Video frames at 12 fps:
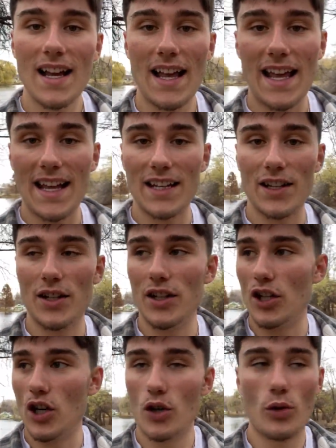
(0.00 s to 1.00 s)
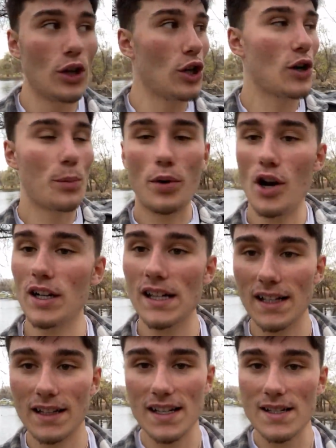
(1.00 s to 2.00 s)
and go to a local park
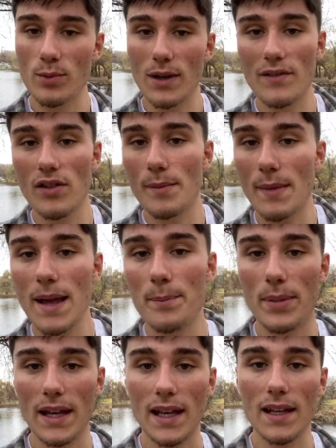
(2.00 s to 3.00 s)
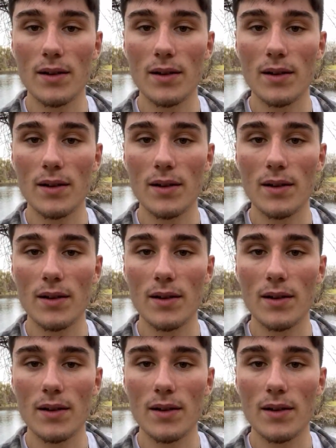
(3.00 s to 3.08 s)
like this, whatever it may be,